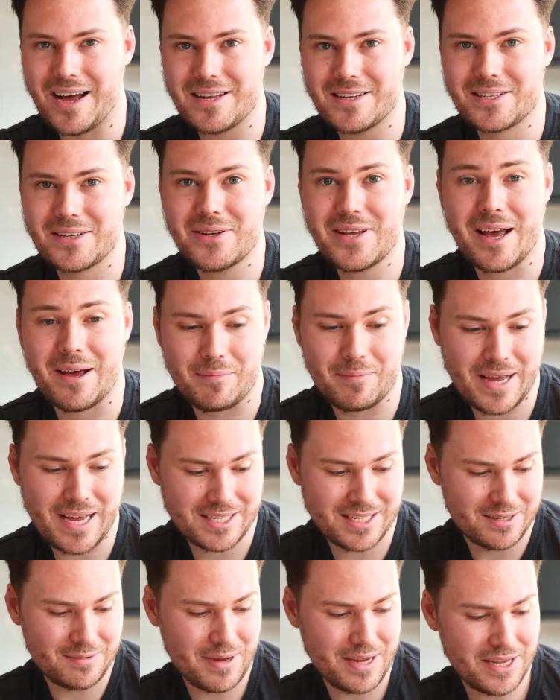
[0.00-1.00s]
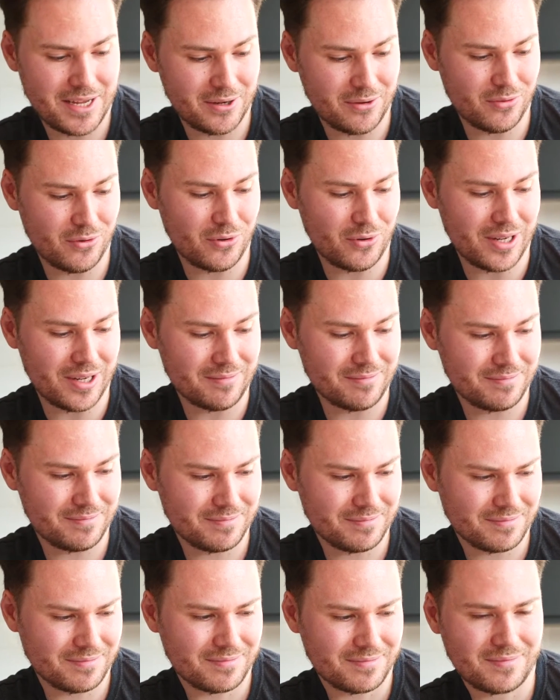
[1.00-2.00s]
So yeah, pasta making ruler.
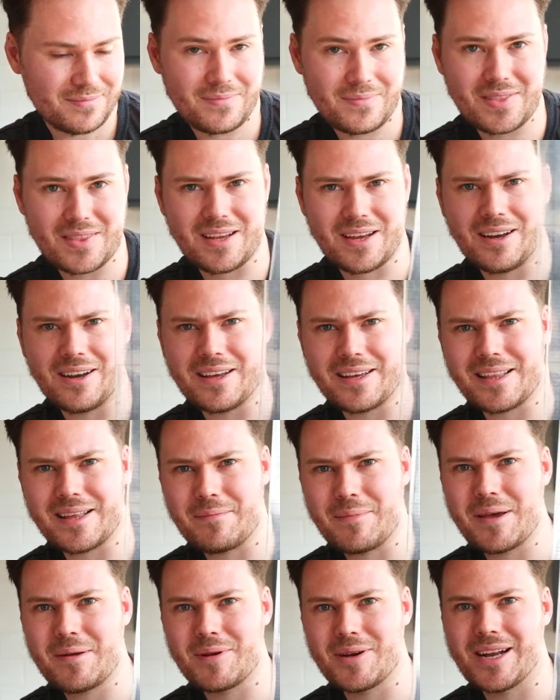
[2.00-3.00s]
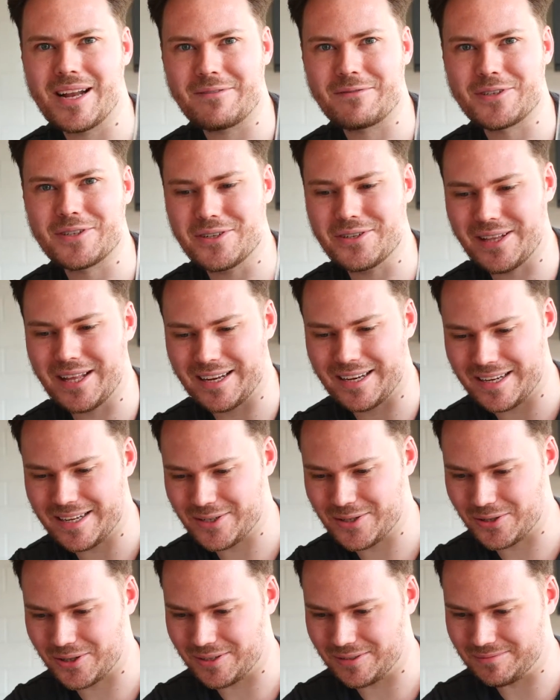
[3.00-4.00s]
I like that, maybe I'll have to do that
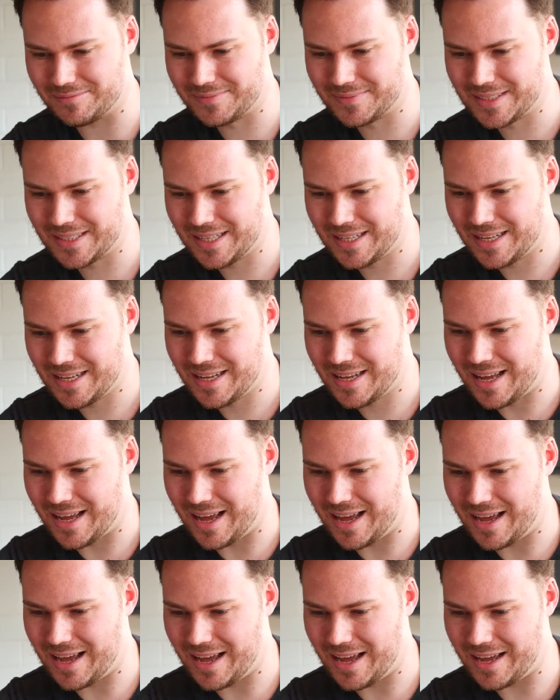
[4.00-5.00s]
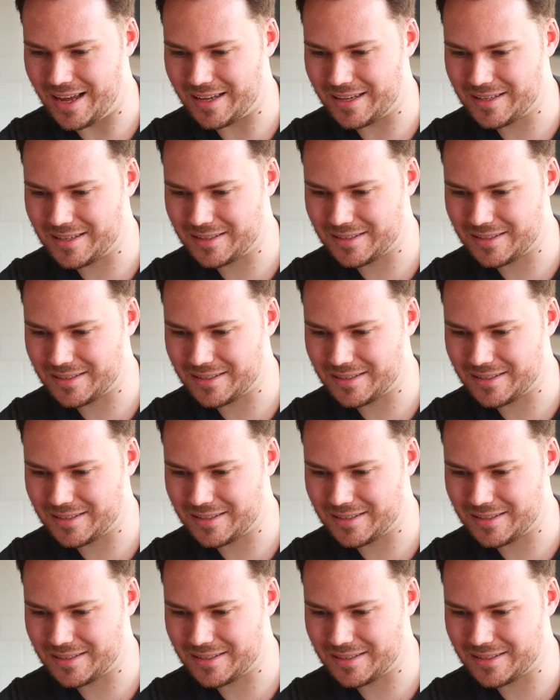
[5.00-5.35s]
later on.